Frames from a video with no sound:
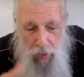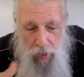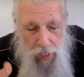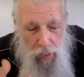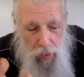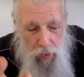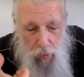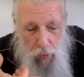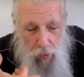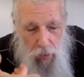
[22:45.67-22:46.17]

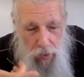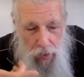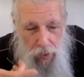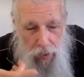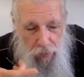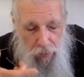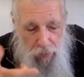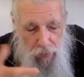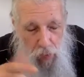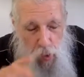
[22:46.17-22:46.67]
equally
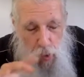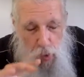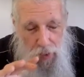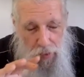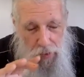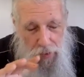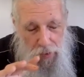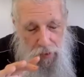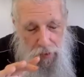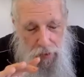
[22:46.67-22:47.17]

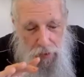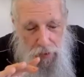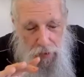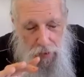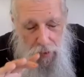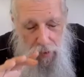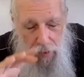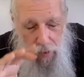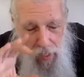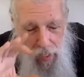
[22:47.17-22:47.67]
false,
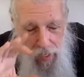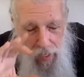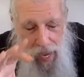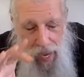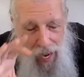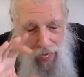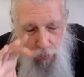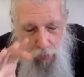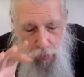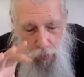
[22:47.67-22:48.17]
they're
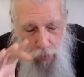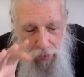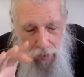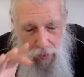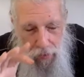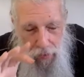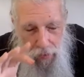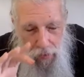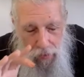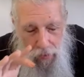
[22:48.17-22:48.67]
not
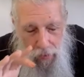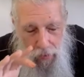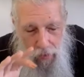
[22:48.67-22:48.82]
real,